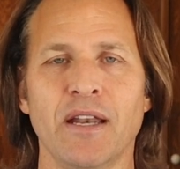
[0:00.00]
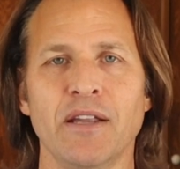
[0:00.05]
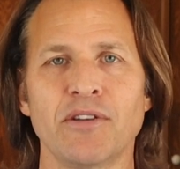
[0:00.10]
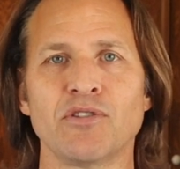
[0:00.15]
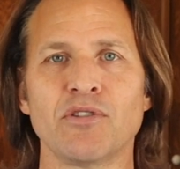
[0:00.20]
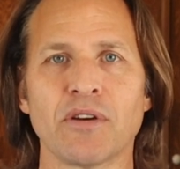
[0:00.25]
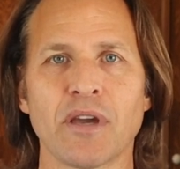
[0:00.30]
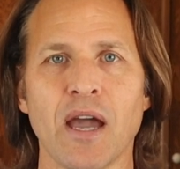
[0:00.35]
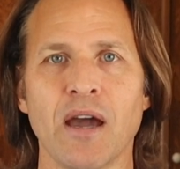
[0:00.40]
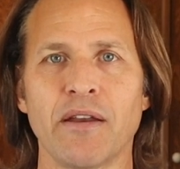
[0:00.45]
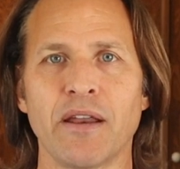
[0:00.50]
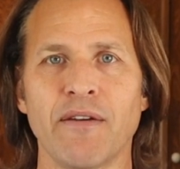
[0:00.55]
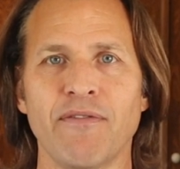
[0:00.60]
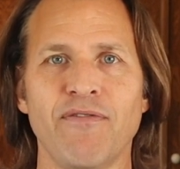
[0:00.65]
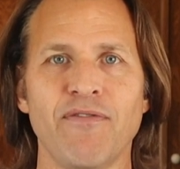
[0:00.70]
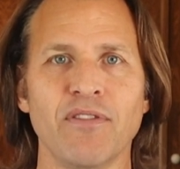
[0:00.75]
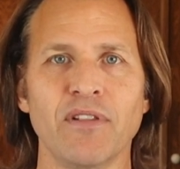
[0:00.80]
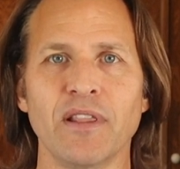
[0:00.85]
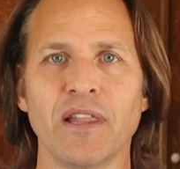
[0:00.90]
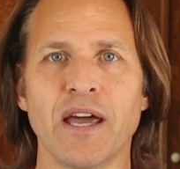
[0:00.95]
and I took out a
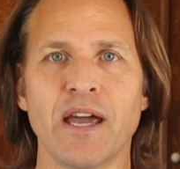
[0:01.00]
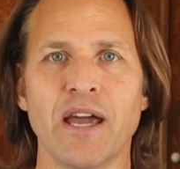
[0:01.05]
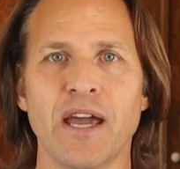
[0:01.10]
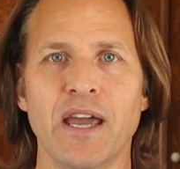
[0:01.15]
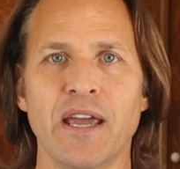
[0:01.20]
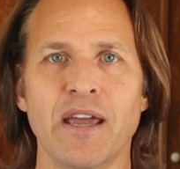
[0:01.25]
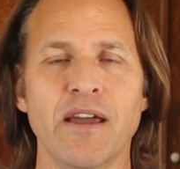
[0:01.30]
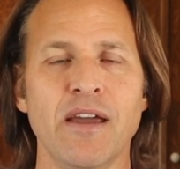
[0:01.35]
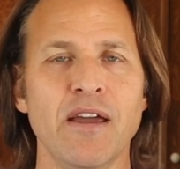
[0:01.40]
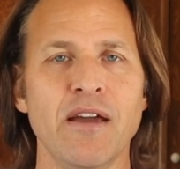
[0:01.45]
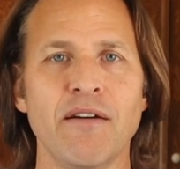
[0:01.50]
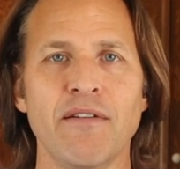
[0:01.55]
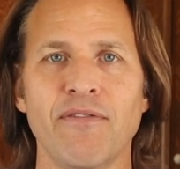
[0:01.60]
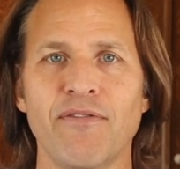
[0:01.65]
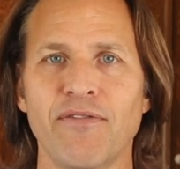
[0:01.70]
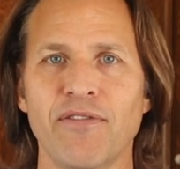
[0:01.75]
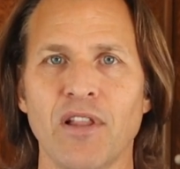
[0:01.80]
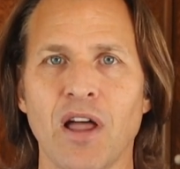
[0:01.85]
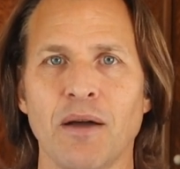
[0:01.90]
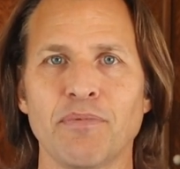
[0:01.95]
fillet,
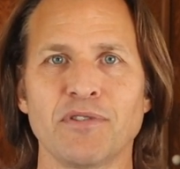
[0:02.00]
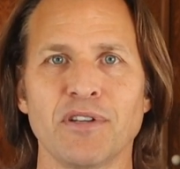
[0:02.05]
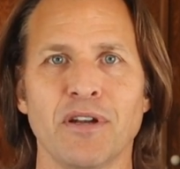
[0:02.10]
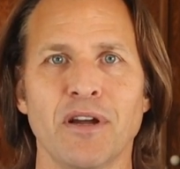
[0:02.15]
flopped